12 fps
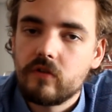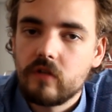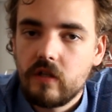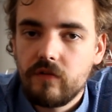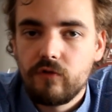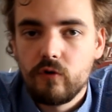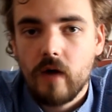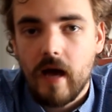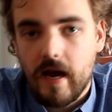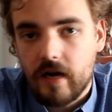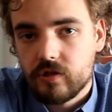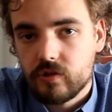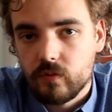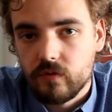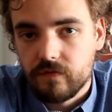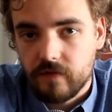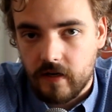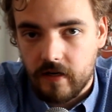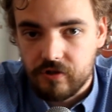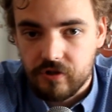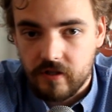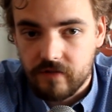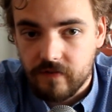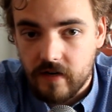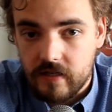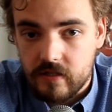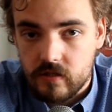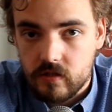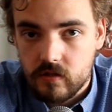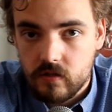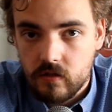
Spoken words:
give you actual financial advice.